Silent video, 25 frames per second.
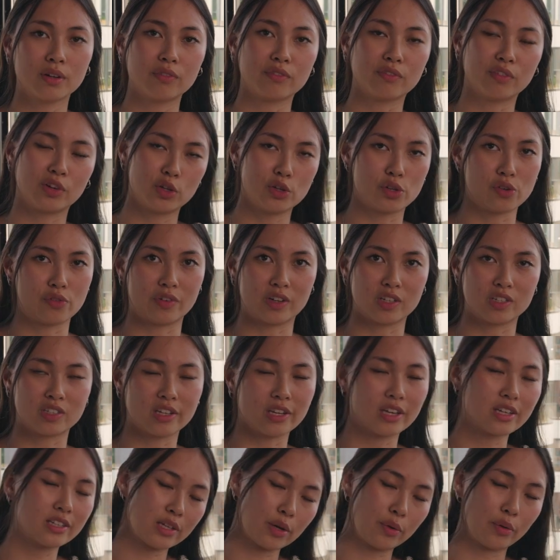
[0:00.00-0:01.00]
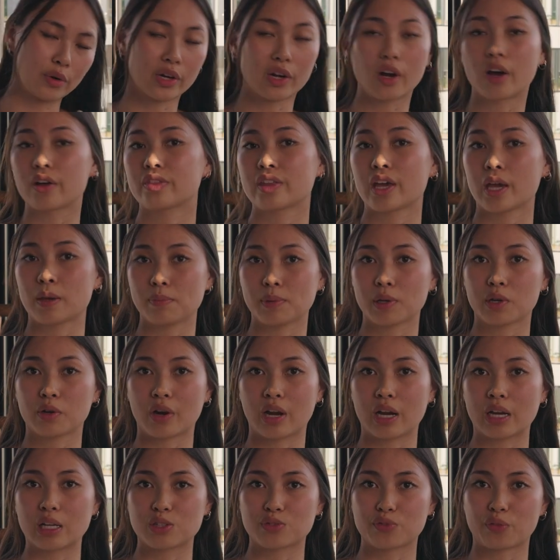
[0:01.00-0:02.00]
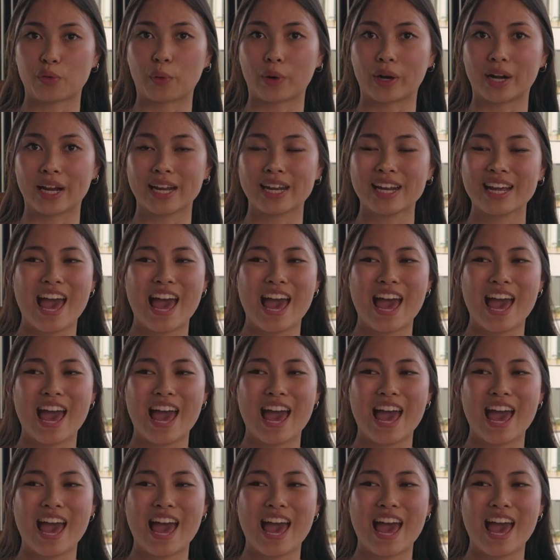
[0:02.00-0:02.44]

for university because I already got the AP credits for it.